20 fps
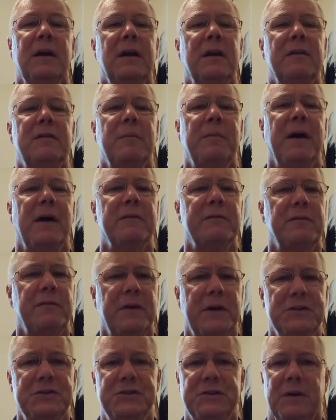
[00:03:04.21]
It's about
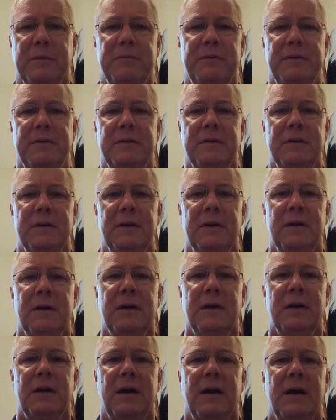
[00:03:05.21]
friendships,
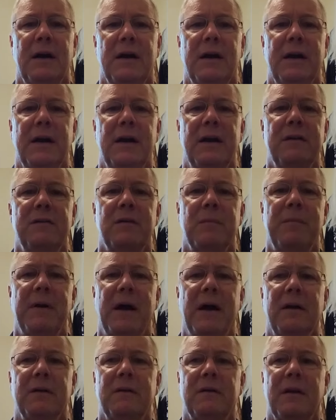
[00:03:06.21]
and it's
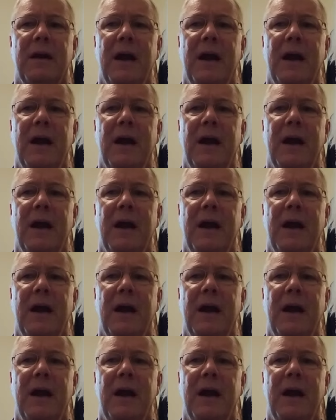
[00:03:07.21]
about